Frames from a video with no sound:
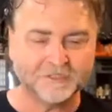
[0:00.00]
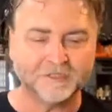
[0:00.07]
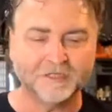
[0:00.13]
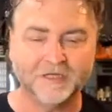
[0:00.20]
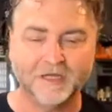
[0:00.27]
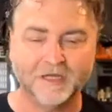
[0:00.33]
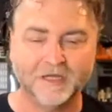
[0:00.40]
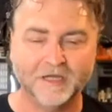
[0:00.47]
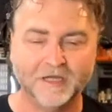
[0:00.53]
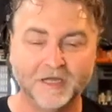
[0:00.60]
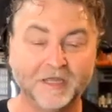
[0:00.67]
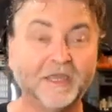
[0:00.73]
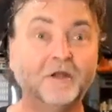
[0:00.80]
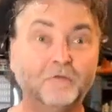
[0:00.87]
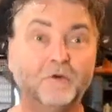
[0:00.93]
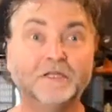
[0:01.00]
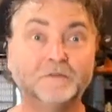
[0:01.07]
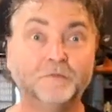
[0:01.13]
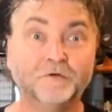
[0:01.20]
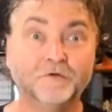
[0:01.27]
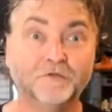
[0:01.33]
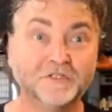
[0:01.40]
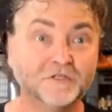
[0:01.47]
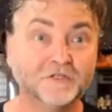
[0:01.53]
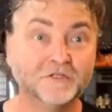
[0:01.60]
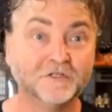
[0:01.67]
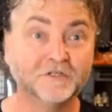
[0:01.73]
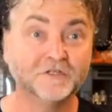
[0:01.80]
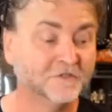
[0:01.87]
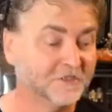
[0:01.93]
I cannot wait to put all this on
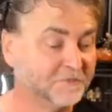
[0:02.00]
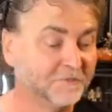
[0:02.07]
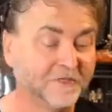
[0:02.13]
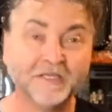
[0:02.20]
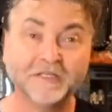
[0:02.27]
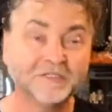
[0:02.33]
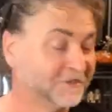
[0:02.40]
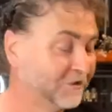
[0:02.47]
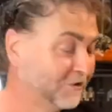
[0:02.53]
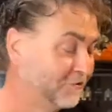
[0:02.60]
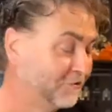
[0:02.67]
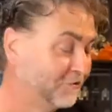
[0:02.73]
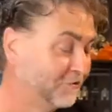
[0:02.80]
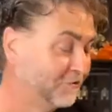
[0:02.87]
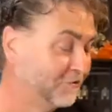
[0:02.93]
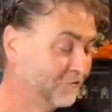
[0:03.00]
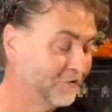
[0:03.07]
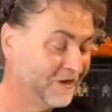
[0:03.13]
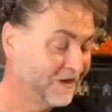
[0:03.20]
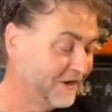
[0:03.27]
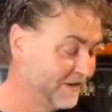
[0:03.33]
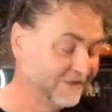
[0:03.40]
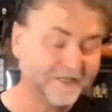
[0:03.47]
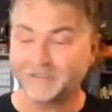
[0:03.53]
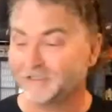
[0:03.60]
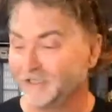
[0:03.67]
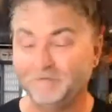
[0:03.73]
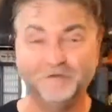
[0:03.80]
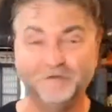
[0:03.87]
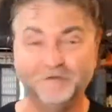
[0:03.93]
display. So, yes,
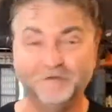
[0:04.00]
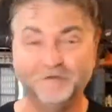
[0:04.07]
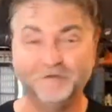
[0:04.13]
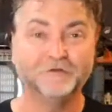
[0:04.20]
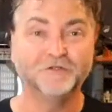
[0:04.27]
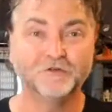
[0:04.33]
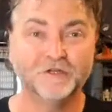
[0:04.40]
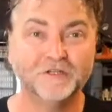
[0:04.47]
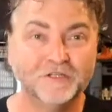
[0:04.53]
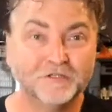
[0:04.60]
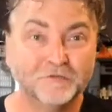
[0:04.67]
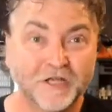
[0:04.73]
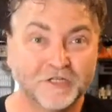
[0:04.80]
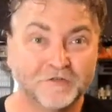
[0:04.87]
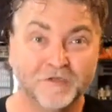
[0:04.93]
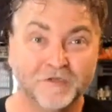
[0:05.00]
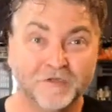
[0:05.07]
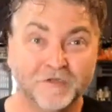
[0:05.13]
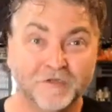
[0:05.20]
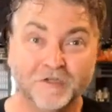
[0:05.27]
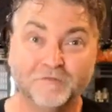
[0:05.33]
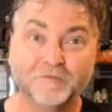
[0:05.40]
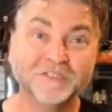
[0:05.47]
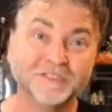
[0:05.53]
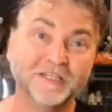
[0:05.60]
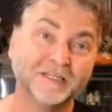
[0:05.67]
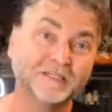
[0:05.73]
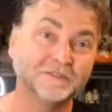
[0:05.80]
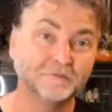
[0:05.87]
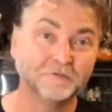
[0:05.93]
if you enjoyed this reaction video, please like
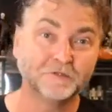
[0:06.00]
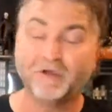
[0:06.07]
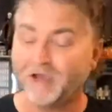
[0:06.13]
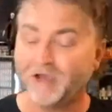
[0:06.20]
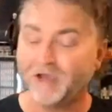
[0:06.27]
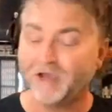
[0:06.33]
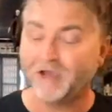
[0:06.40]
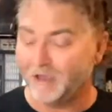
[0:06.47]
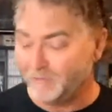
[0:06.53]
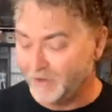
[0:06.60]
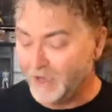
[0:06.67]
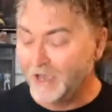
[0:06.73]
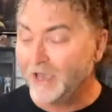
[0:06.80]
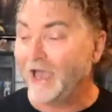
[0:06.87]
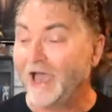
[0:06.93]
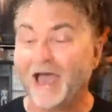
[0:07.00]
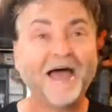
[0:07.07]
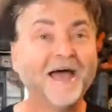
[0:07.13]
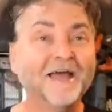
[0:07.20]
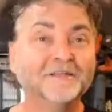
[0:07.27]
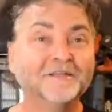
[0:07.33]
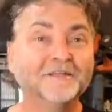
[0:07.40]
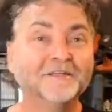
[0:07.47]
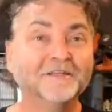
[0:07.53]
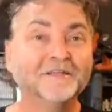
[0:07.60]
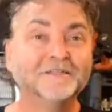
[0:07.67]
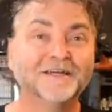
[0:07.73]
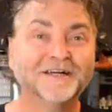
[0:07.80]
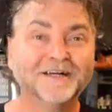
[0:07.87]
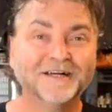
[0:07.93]
and subscribe. And
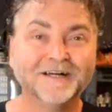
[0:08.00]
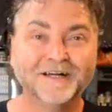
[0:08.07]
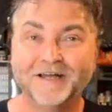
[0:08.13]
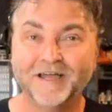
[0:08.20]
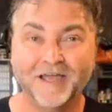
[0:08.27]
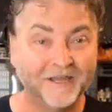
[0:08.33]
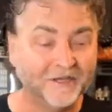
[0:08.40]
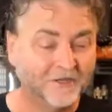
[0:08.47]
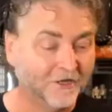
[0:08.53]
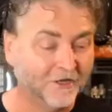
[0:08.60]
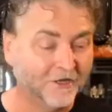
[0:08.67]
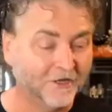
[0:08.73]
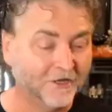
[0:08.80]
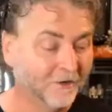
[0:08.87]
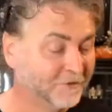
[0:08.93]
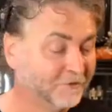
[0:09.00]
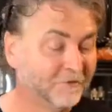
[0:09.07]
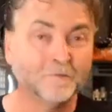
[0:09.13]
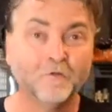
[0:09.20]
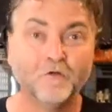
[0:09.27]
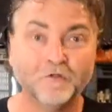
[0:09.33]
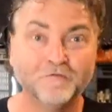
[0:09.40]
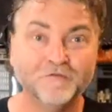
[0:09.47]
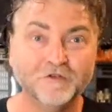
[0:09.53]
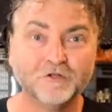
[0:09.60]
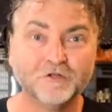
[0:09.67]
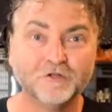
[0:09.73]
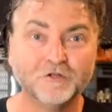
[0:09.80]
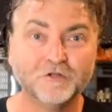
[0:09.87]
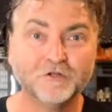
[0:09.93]
I'll be doing more in the
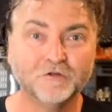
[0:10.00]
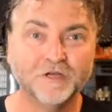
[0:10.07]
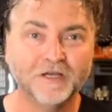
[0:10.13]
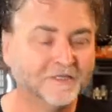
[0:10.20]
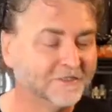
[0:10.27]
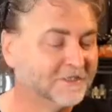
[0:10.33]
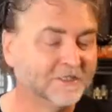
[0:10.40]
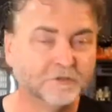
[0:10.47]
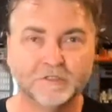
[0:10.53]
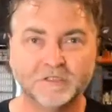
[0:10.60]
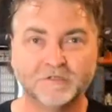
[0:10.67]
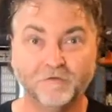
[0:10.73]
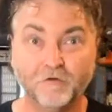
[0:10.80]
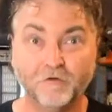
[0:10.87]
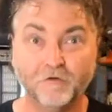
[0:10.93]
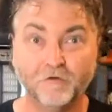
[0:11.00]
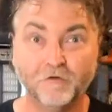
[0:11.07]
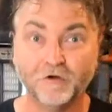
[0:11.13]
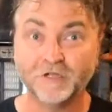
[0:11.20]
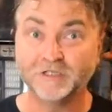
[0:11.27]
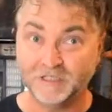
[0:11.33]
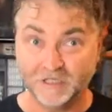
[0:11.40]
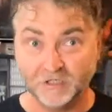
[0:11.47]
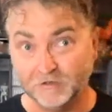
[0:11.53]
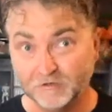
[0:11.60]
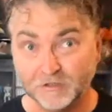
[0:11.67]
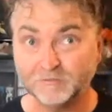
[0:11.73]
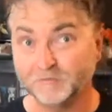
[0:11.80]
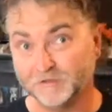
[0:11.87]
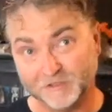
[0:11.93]
future as Series 4 continues,
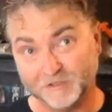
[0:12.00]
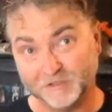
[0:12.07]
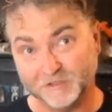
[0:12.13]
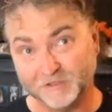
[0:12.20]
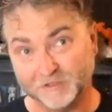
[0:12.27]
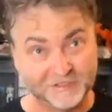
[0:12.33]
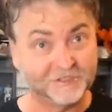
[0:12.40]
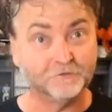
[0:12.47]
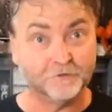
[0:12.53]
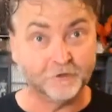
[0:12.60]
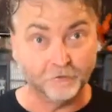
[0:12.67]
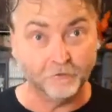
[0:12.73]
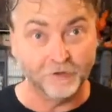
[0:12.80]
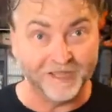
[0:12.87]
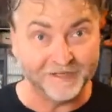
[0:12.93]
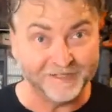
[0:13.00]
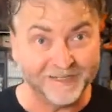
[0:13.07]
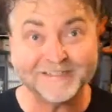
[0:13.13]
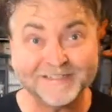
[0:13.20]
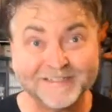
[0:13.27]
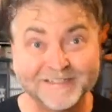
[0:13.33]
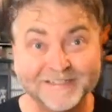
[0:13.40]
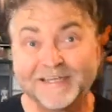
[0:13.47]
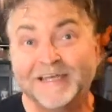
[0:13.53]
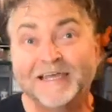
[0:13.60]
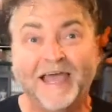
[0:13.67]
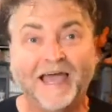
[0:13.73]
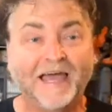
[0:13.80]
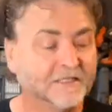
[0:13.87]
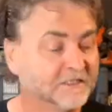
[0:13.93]
because they're still not all out yet,
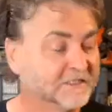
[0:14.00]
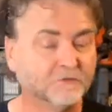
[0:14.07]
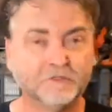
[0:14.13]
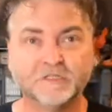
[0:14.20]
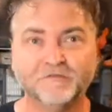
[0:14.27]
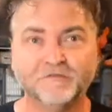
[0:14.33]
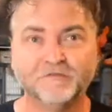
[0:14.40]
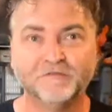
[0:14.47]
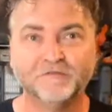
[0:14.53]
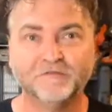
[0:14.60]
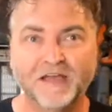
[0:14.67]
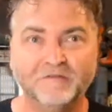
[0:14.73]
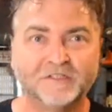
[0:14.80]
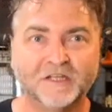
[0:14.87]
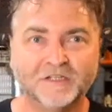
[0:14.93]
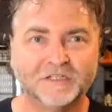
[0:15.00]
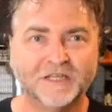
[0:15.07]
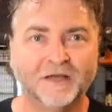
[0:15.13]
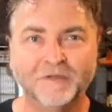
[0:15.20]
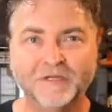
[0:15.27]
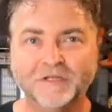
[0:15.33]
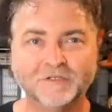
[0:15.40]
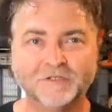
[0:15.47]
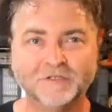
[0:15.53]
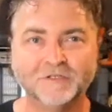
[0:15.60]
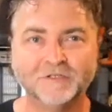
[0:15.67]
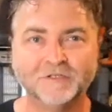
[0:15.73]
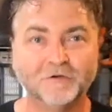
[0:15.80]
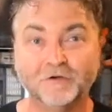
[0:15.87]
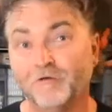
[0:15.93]
and Series 5 start to come in into
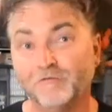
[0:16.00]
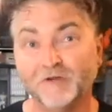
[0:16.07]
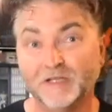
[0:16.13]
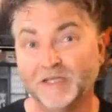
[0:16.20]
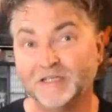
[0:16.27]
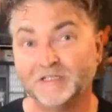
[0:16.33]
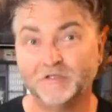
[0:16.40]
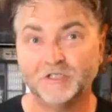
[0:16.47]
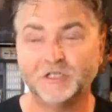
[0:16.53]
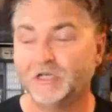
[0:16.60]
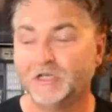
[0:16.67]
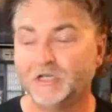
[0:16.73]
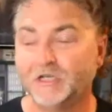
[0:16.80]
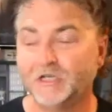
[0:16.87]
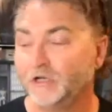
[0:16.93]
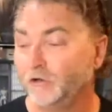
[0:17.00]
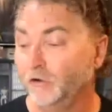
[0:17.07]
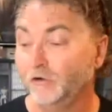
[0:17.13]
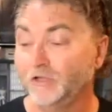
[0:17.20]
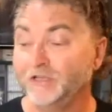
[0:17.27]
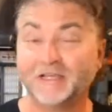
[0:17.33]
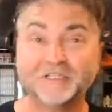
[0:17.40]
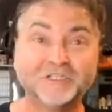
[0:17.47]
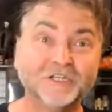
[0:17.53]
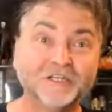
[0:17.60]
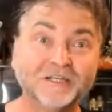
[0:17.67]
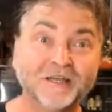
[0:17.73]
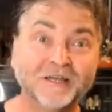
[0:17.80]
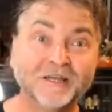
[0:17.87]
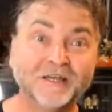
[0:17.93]
hopefully later this year, early next
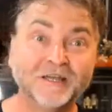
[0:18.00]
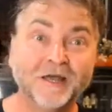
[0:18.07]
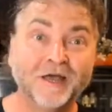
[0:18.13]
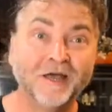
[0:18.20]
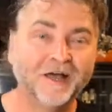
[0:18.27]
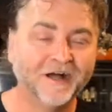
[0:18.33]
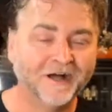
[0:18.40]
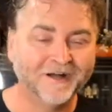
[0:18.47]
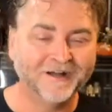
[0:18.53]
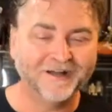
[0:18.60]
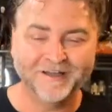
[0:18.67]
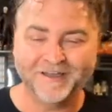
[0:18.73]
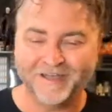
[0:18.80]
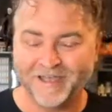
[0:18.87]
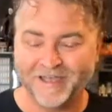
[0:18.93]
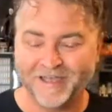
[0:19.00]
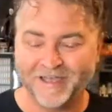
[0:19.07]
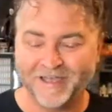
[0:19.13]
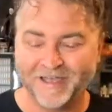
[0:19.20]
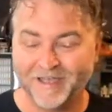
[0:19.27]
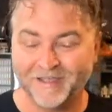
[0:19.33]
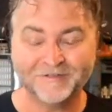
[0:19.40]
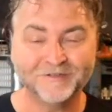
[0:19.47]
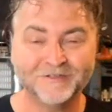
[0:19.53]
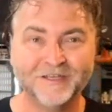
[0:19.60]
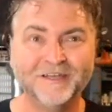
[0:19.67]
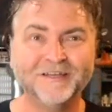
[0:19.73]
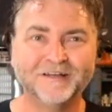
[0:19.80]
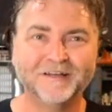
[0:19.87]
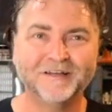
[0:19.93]
year. And
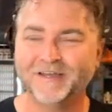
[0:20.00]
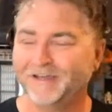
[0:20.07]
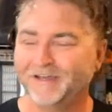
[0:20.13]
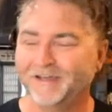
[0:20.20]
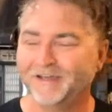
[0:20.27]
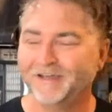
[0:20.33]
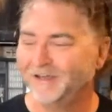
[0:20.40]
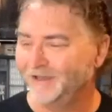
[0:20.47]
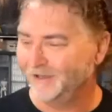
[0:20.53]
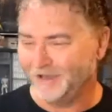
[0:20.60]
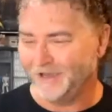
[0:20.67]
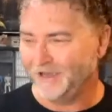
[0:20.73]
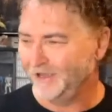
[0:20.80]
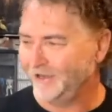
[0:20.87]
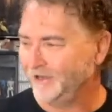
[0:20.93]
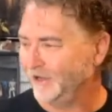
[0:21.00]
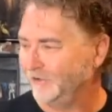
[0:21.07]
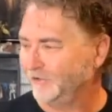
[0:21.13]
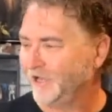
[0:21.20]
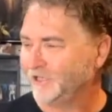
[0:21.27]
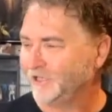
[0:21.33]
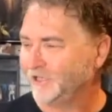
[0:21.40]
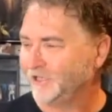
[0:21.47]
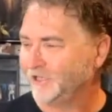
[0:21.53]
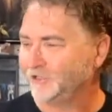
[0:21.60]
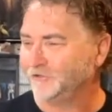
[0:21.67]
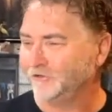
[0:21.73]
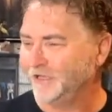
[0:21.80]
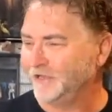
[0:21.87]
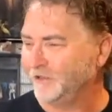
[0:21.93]
yeah, and I'll catch you all
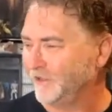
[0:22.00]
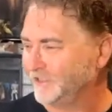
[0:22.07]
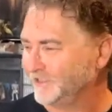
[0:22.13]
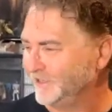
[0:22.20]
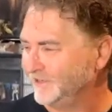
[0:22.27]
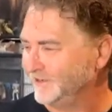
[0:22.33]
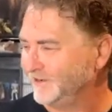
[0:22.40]
later. Thanks a lot.